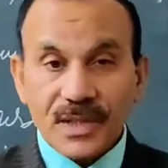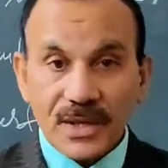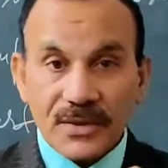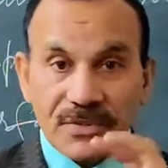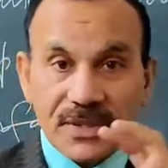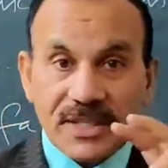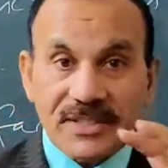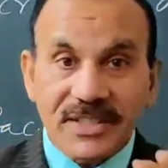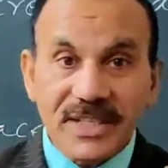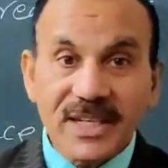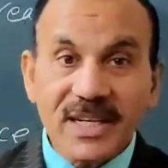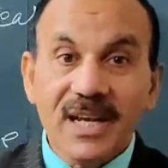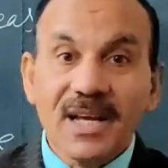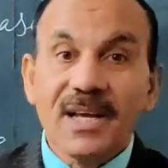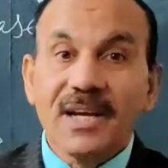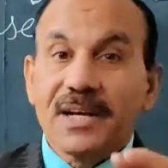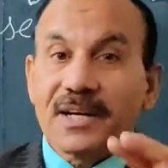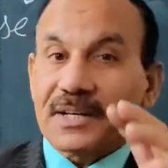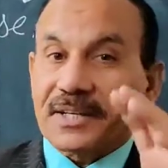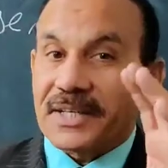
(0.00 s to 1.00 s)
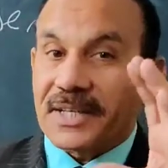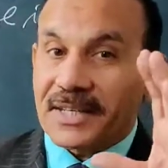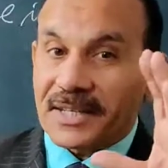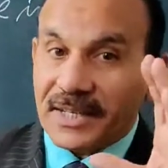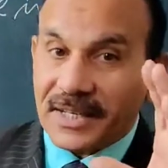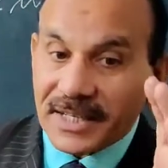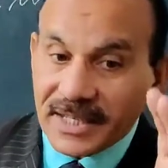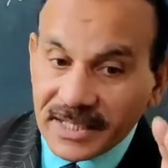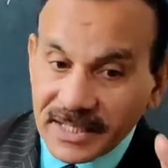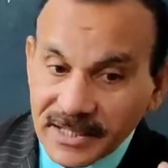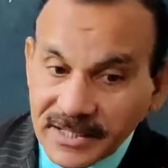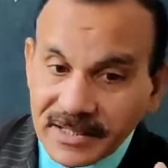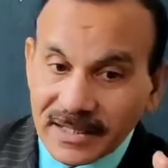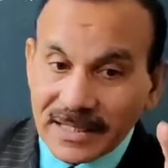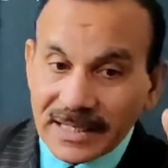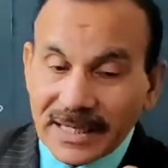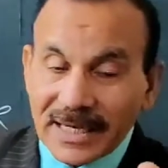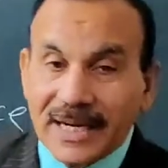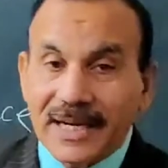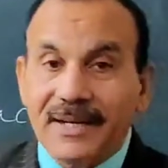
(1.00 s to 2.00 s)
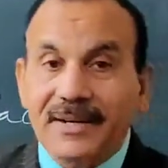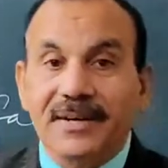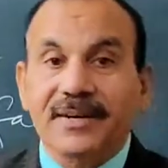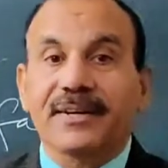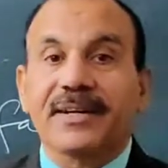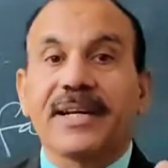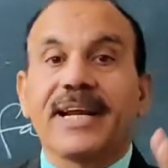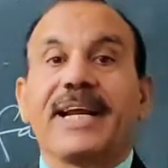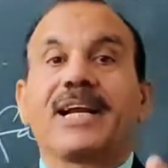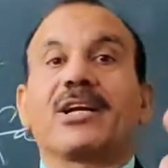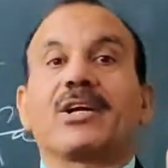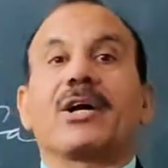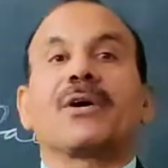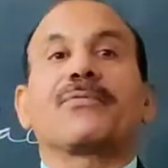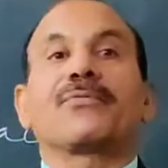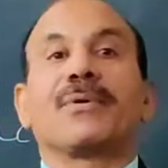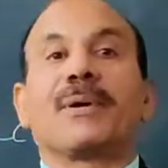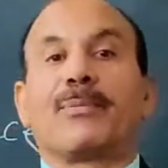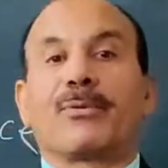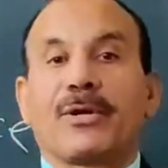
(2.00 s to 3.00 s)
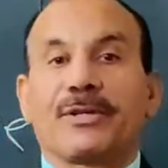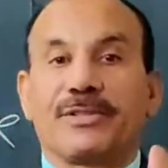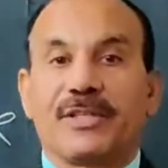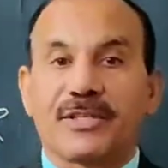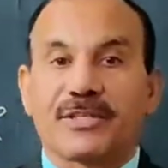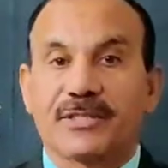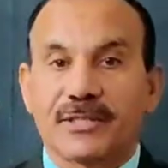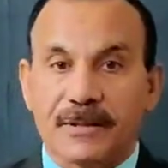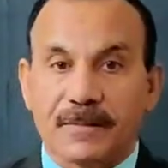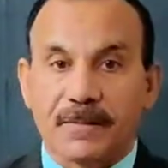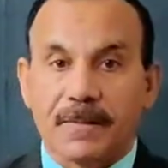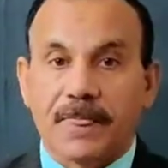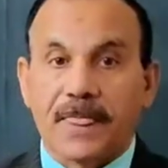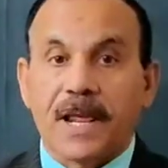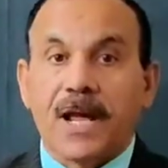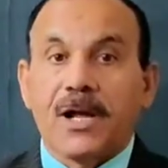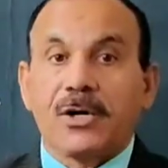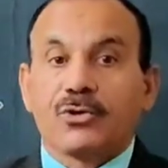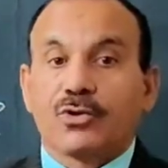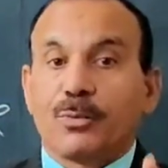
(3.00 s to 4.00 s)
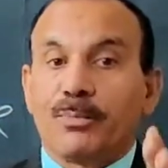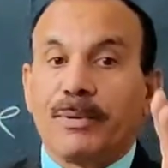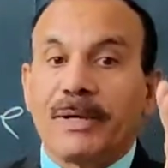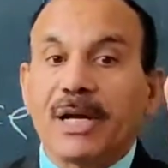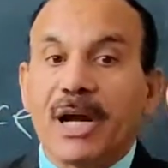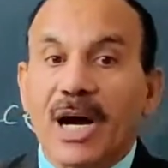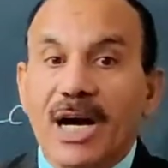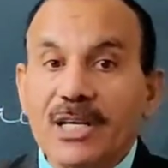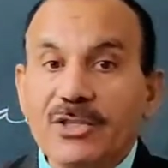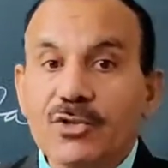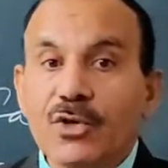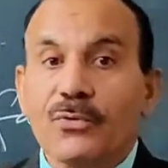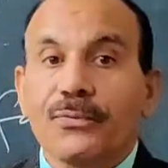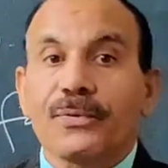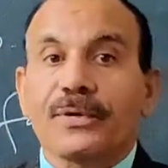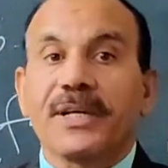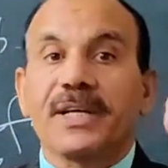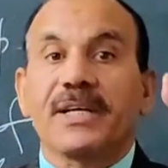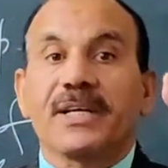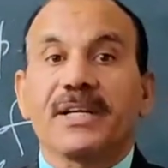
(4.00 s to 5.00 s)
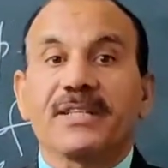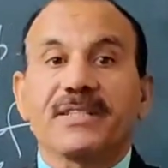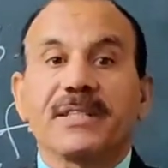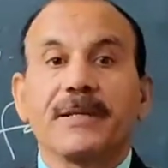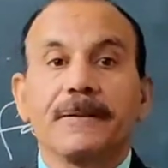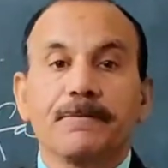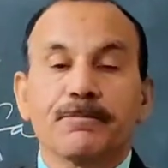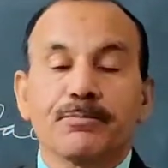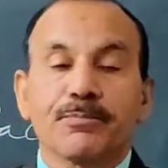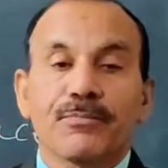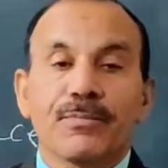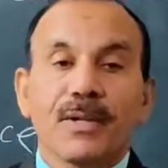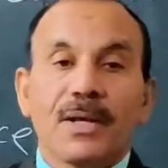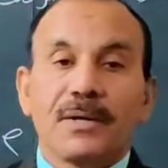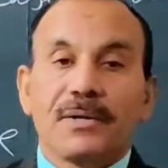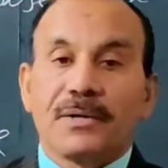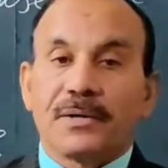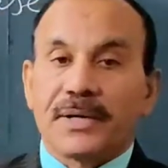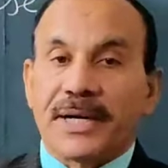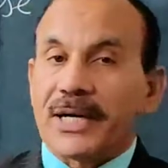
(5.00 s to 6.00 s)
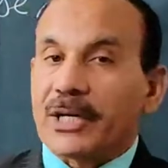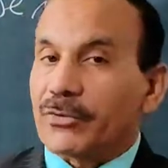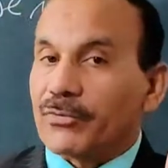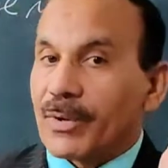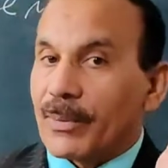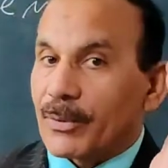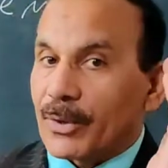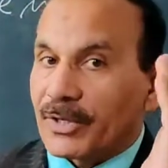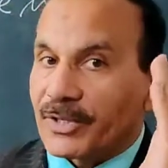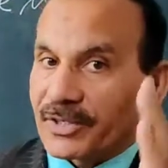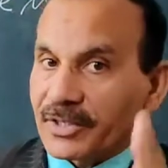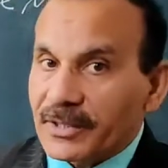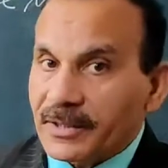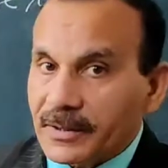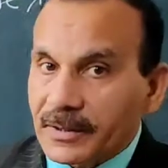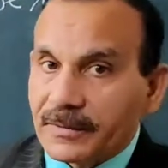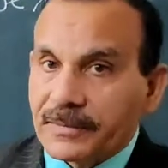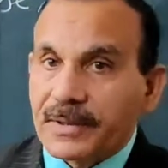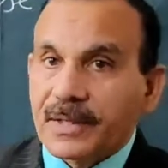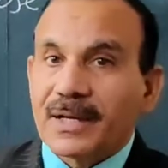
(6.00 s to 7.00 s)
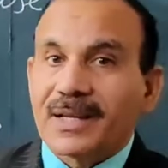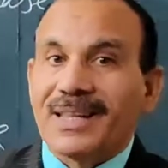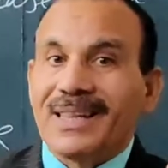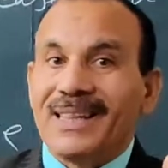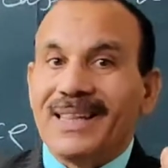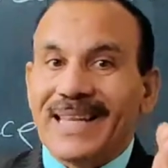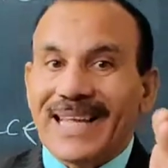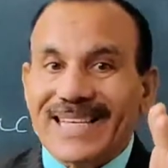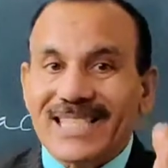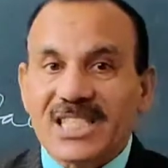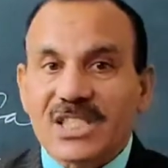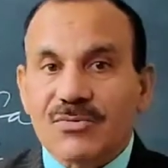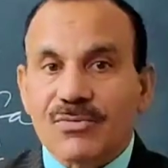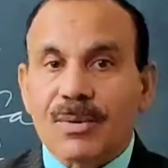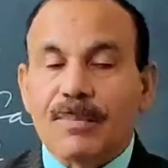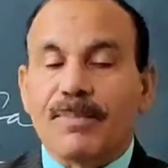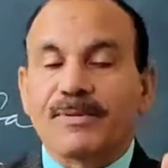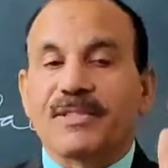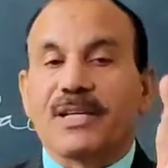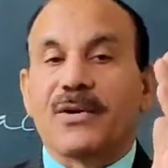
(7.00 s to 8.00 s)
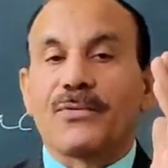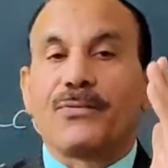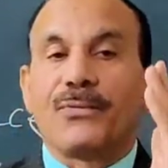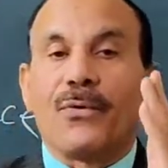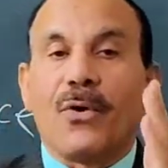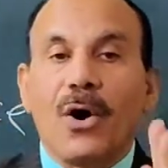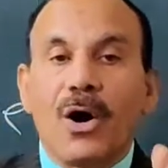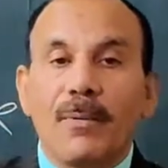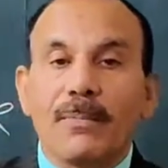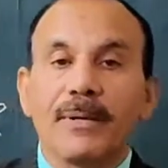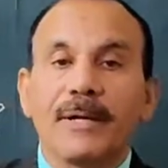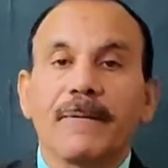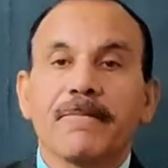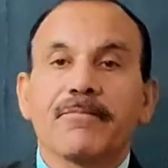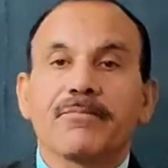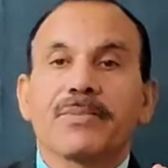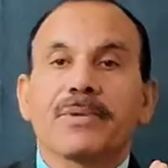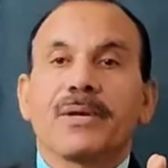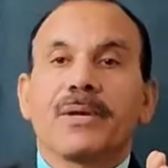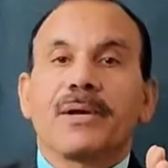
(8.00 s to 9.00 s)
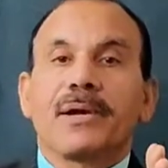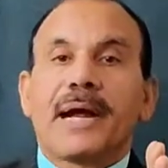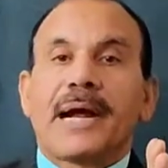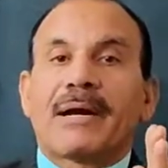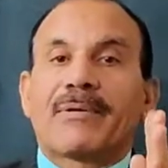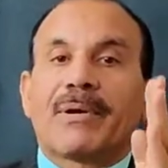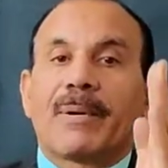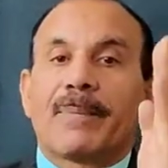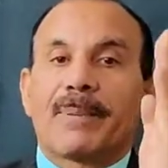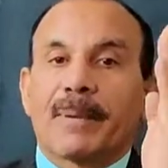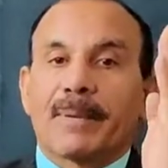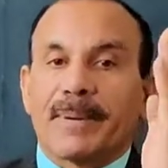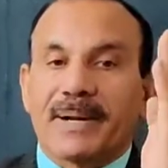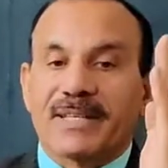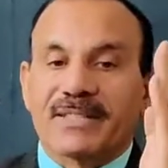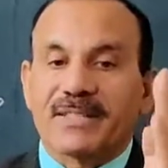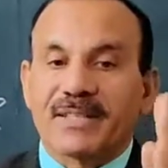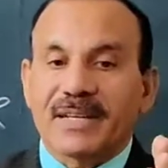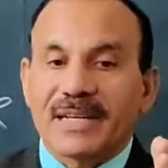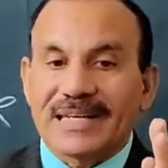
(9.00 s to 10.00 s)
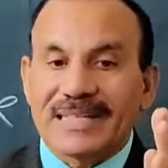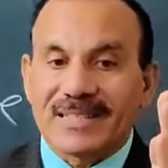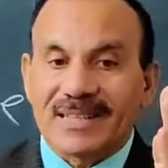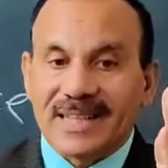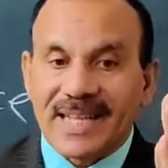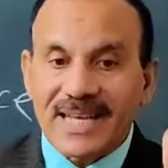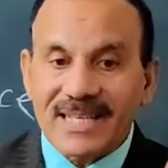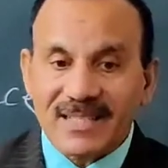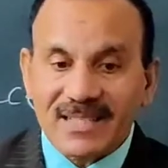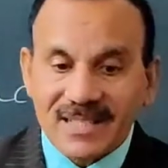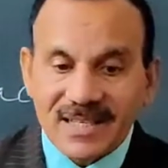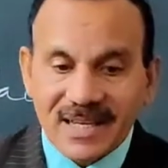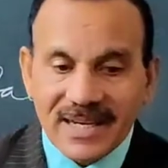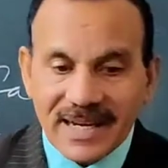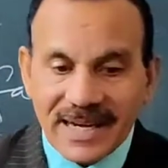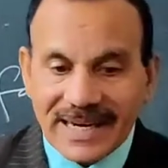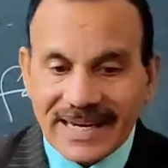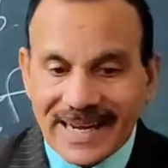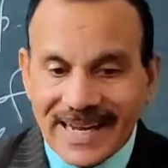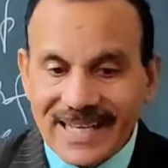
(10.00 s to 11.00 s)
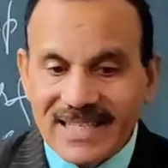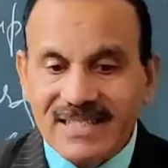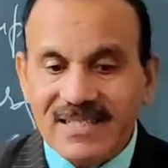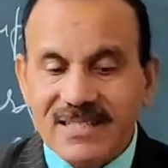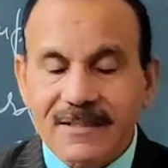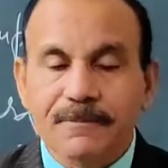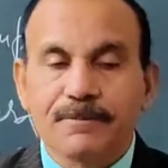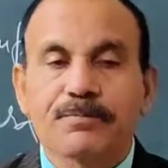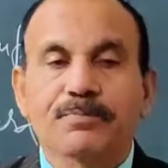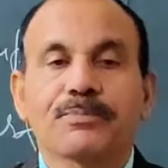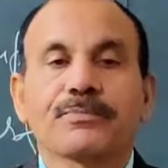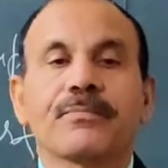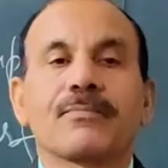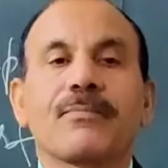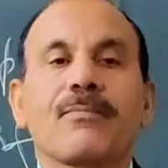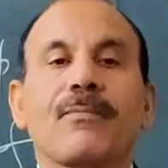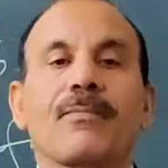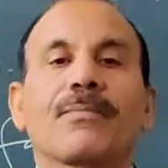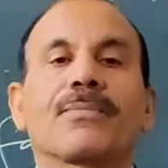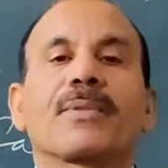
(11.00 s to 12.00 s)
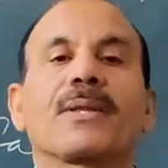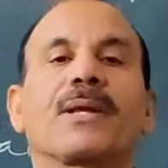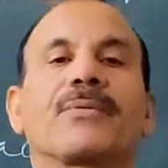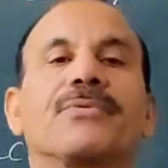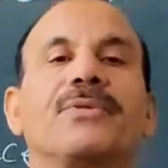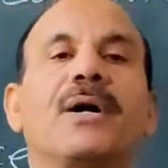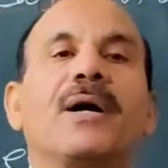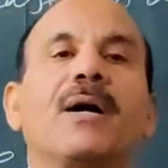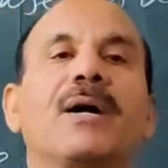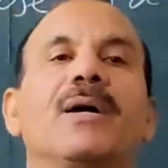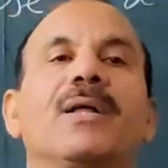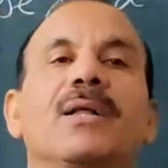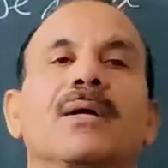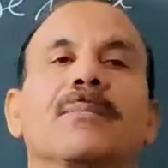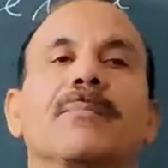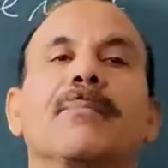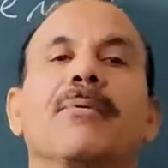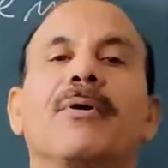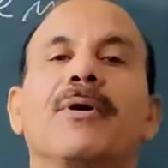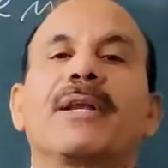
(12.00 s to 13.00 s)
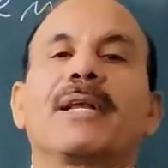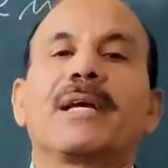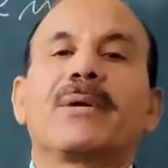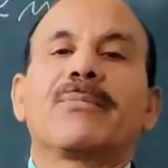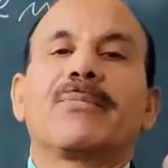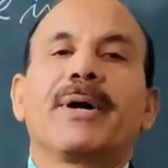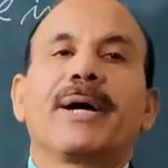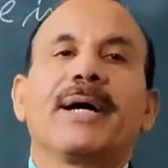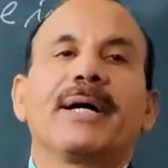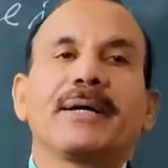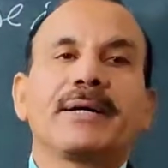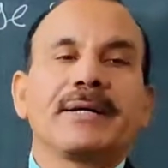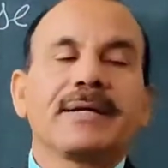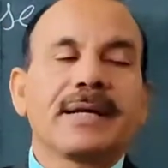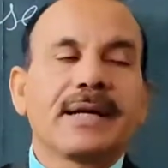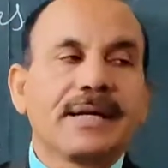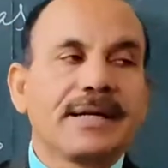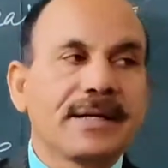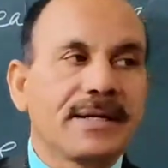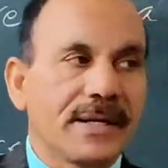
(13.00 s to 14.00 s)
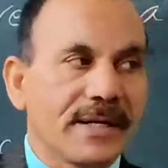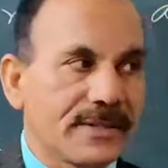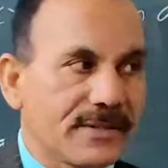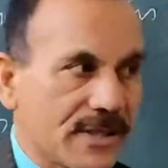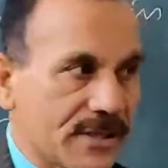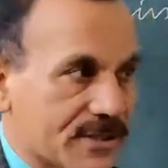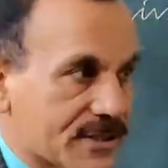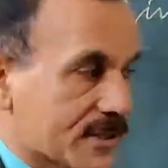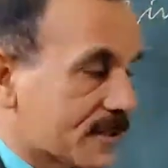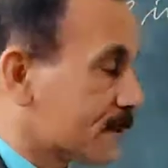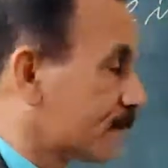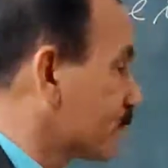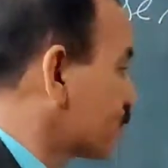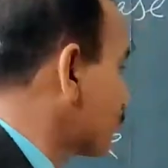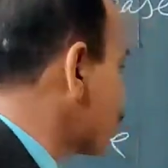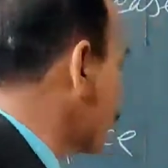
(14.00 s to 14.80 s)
there is a decrease in rate of vaporization. So because of decrease in rate of vaporization, less vapors are formed and vapor pressure is less, and hence the boiling point increases.